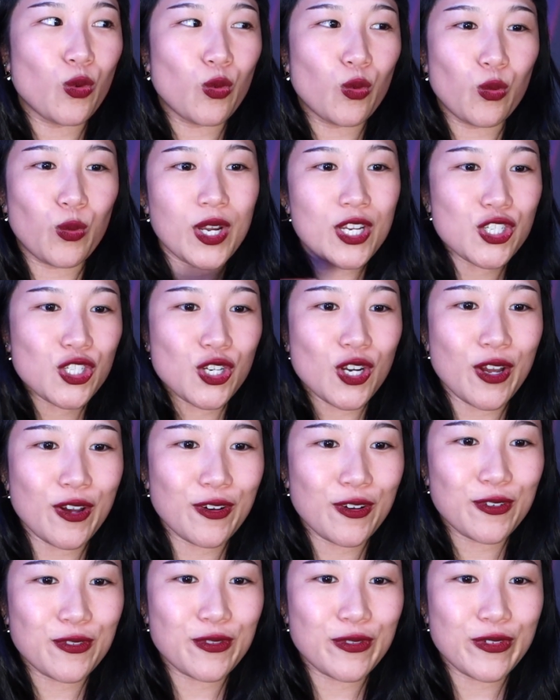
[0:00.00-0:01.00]
which
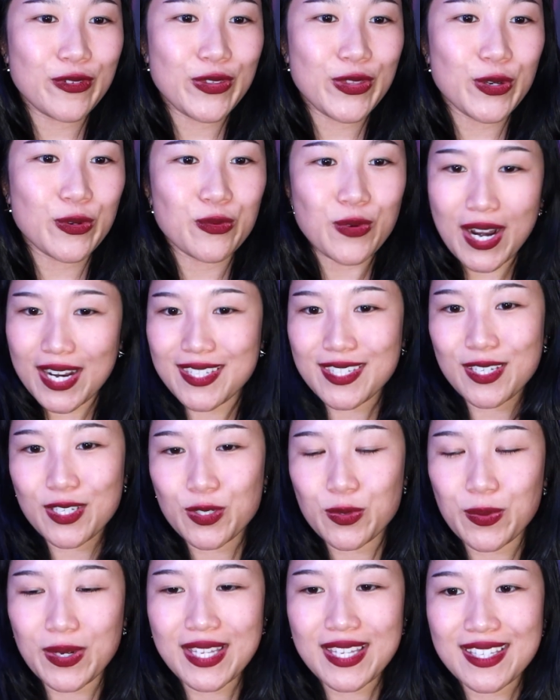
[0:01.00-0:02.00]
of the rising
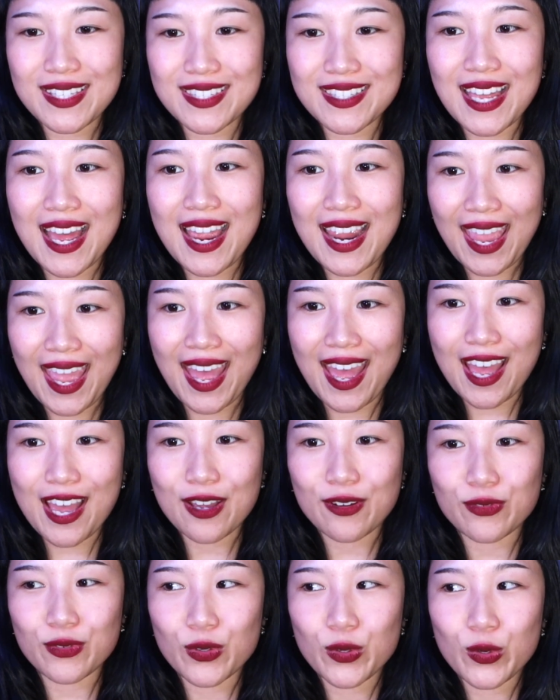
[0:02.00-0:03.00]
twins I
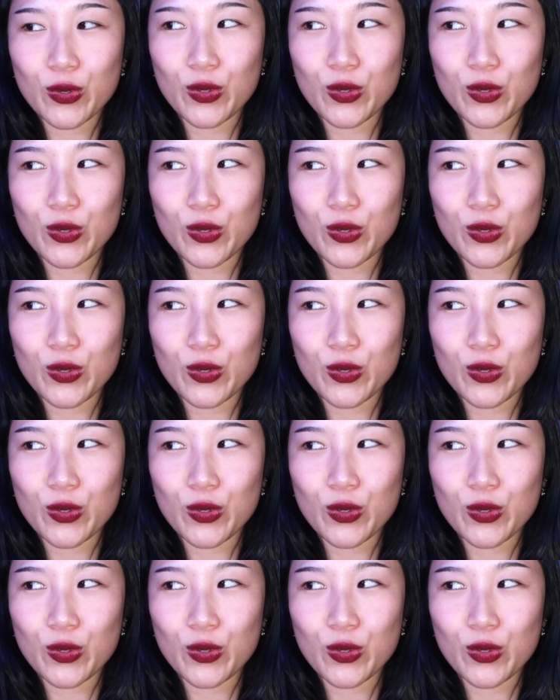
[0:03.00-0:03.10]
have,